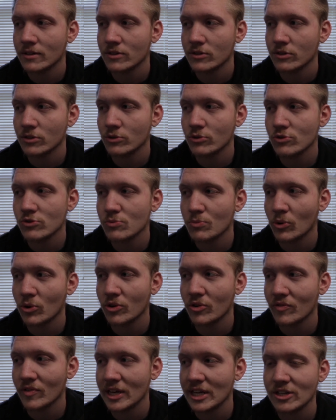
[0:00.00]
lose
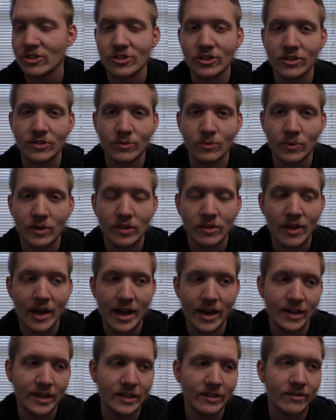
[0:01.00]
motivation with
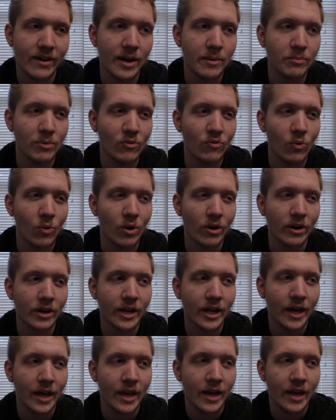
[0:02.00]
any type of
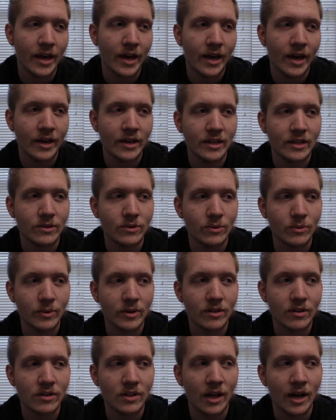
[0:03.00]
work,
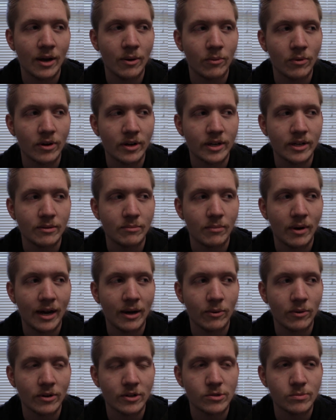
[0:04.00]
with client work and my
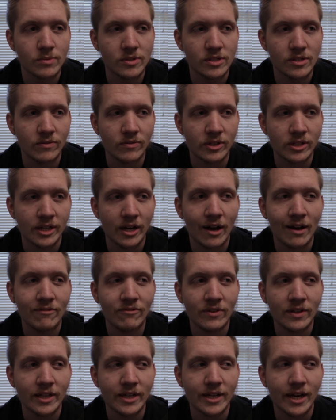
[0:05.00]
work specifically. I
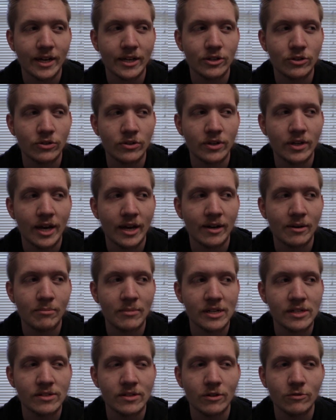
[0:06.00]
feel like I could edit
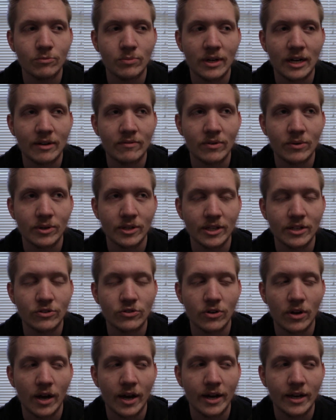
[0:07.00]
my stuff, but I haven't really
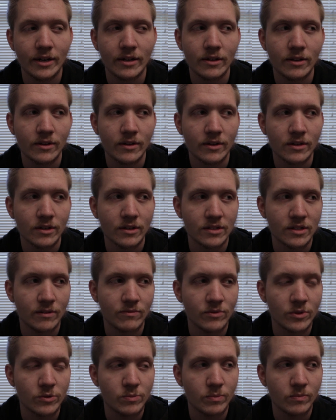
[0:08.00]
tried because
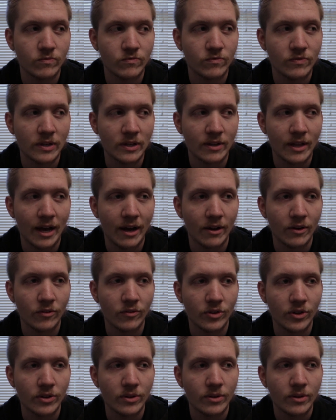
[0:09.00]
I've just felt out
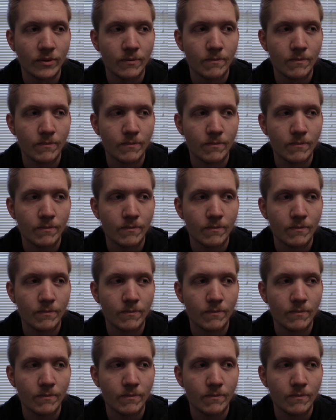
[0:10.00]
of it.